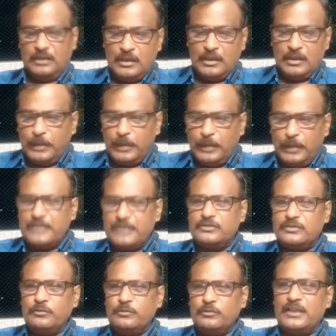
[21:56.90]
But in so
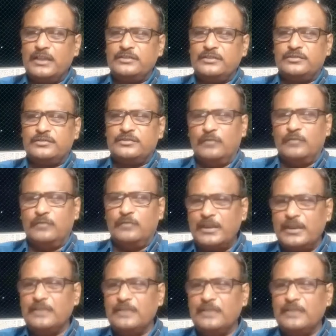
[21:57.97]
far as
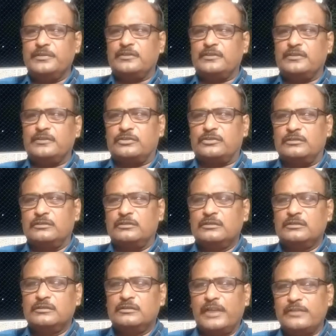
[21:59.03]
Mohammedan law is concerned,
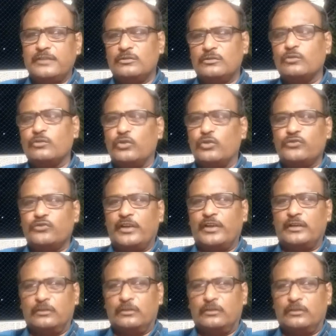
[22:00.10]
there is no codified
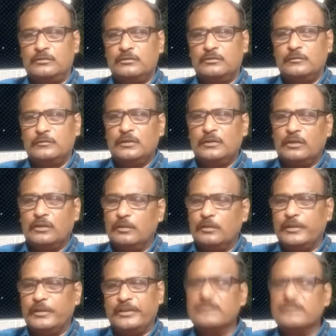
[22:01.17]
law governing the